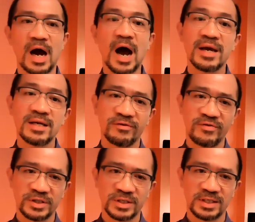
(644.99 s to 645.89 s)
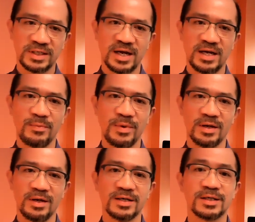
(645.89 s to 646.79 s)
Iron deficiency
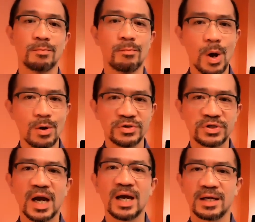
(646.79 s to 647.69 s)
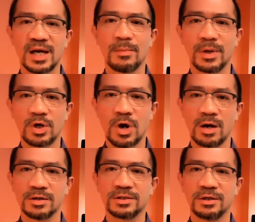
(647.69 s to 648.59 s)
anemia is the most common
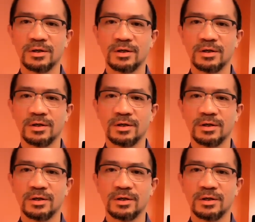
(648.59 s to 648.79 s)
cause